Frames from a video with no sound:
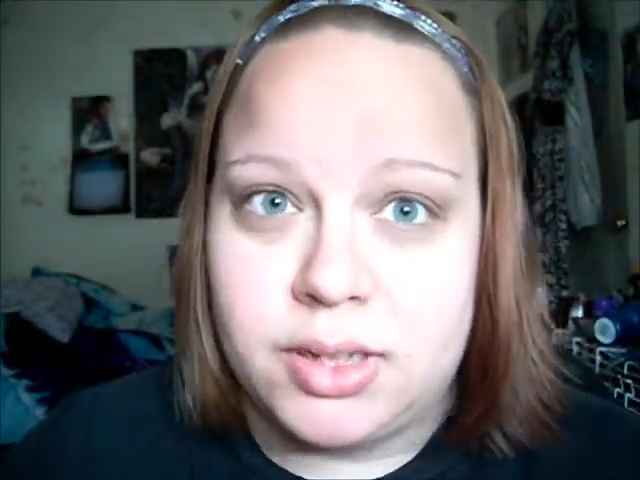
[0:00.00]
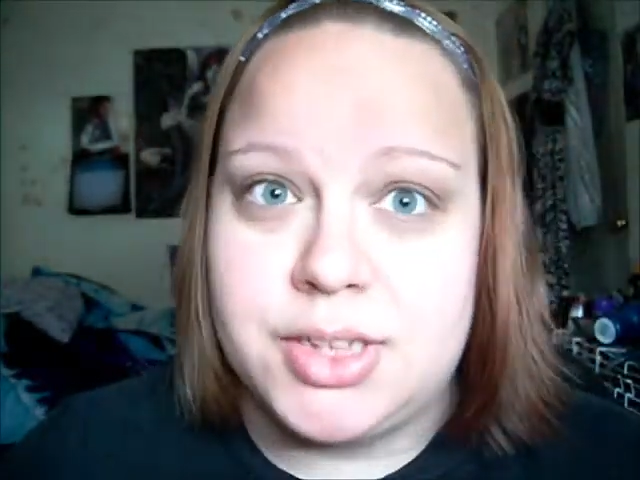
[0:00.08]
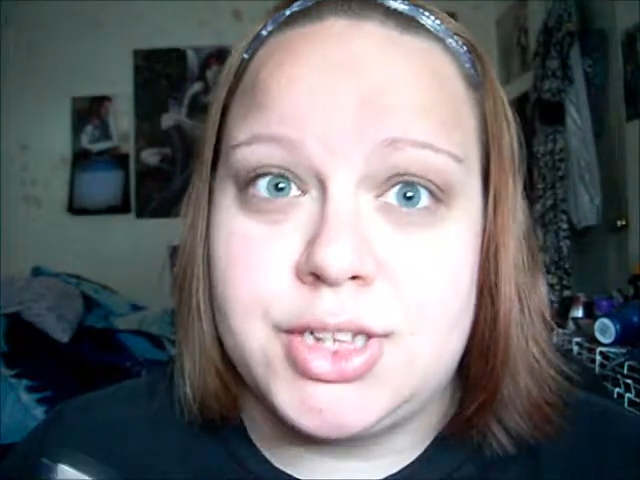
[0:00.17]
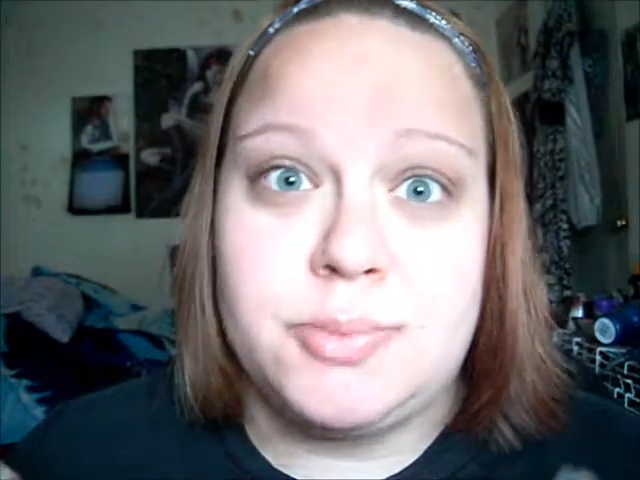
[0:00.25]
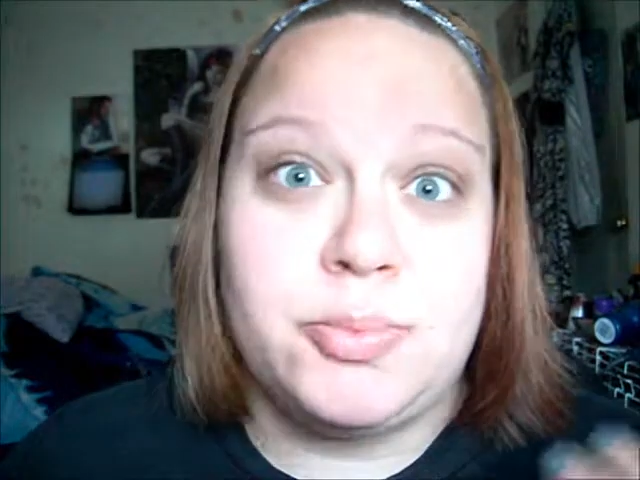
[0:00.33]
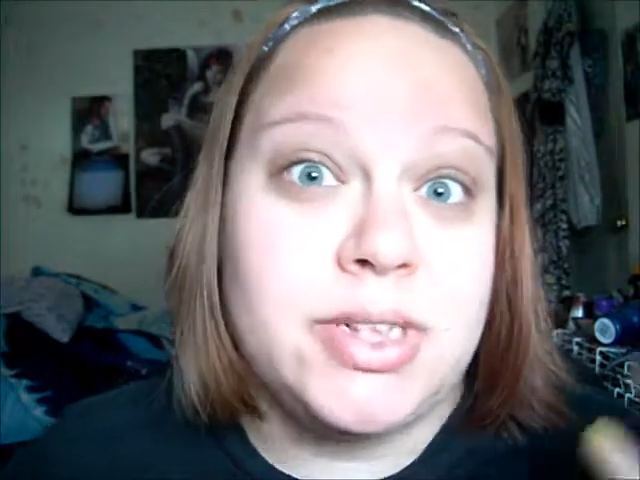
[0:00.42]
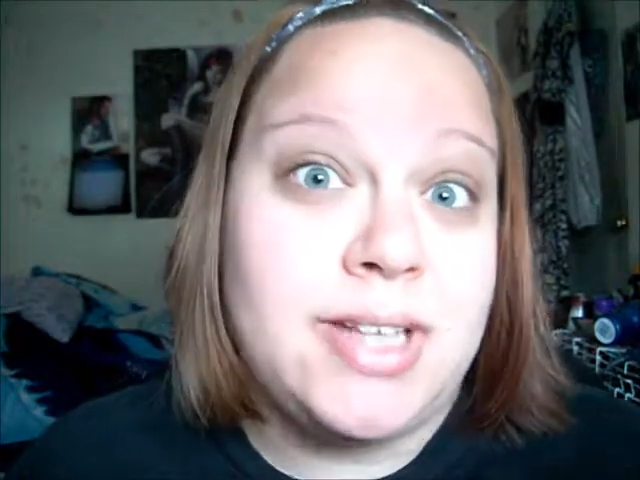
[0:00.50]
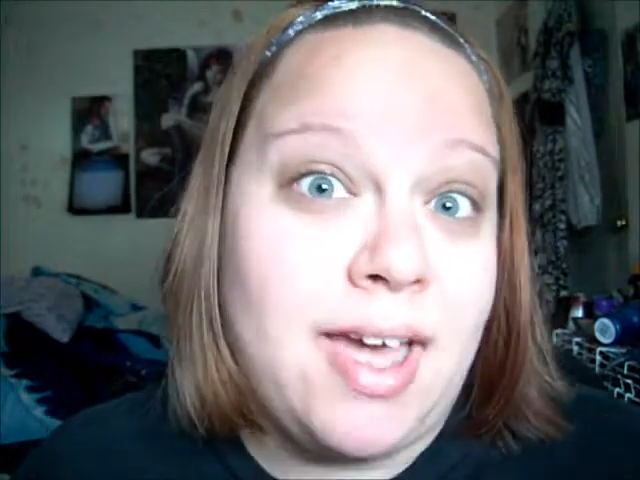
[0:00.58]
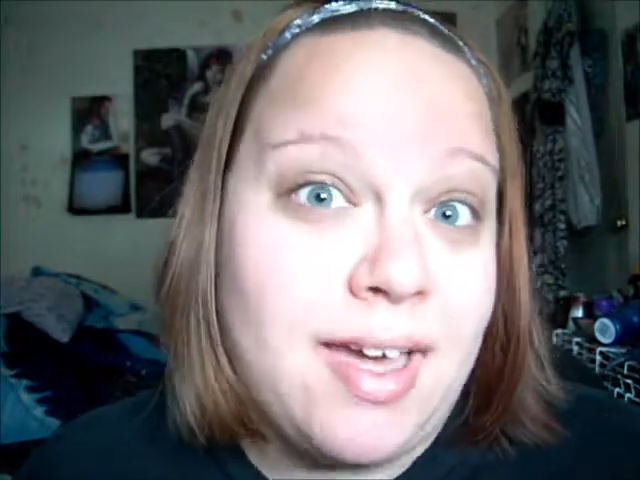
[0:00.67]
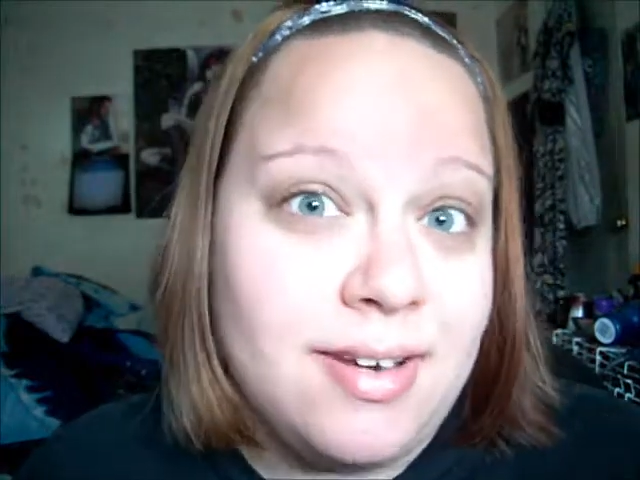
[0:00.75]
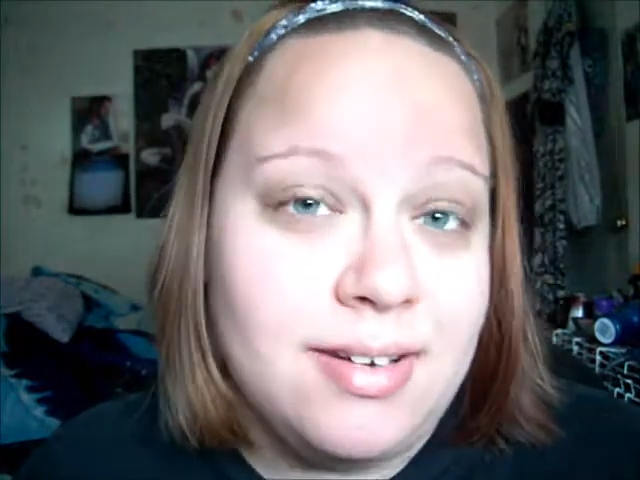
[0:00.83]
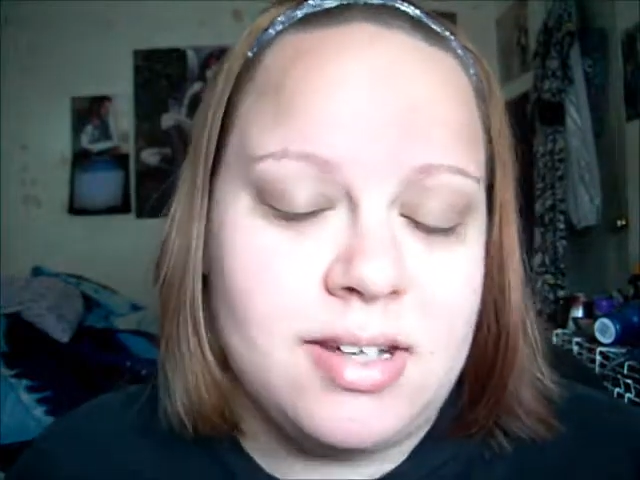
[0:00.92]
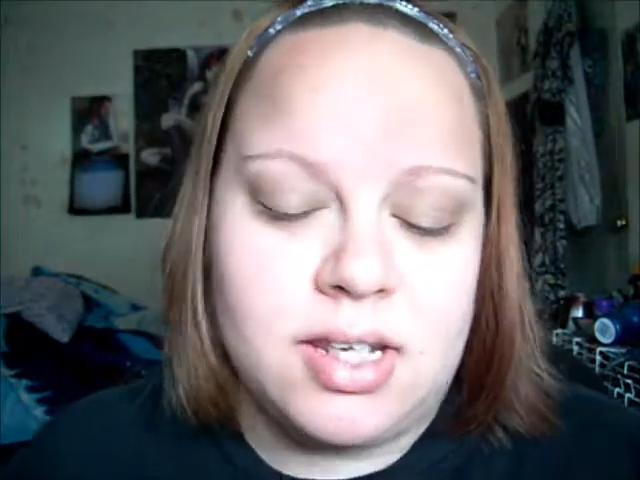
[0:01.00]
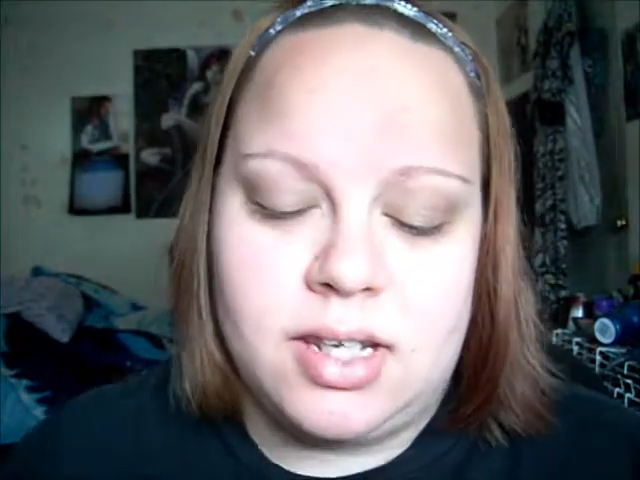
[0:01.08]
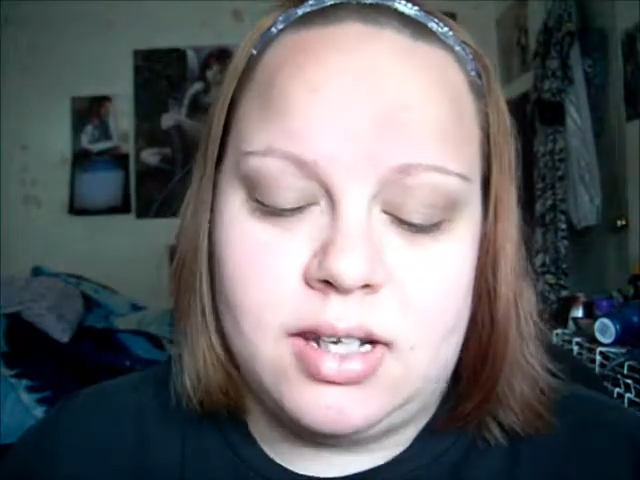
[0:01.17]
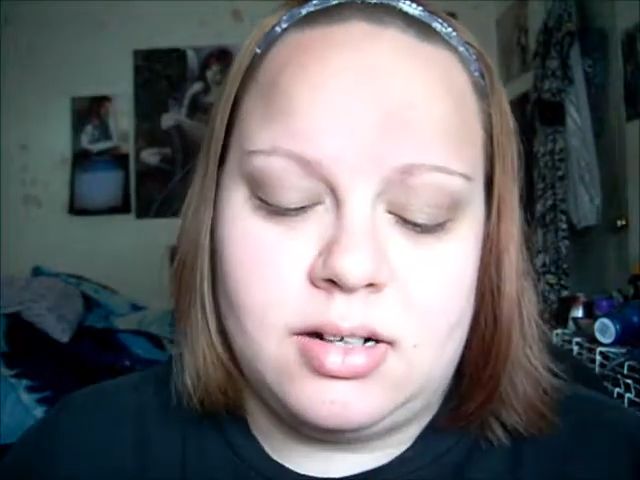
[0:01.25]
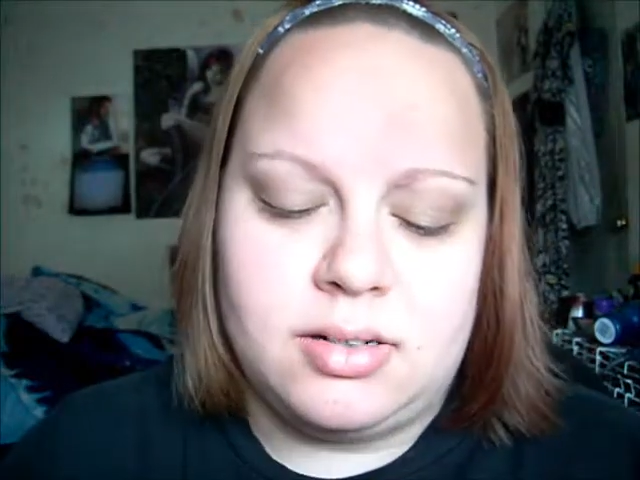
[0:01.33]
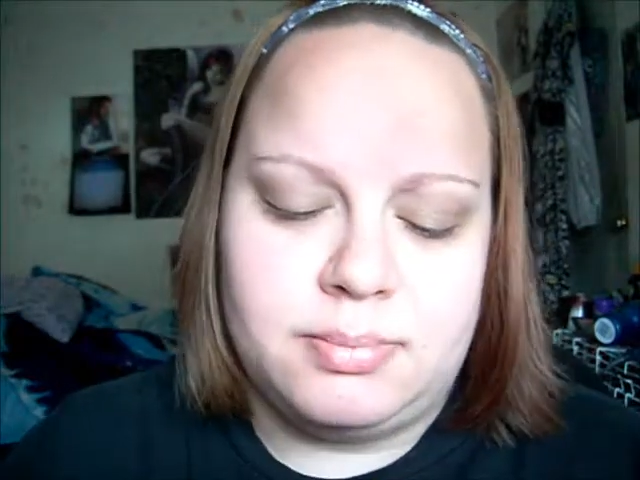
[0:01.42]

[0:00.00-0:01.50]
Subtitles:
Let's just pretend it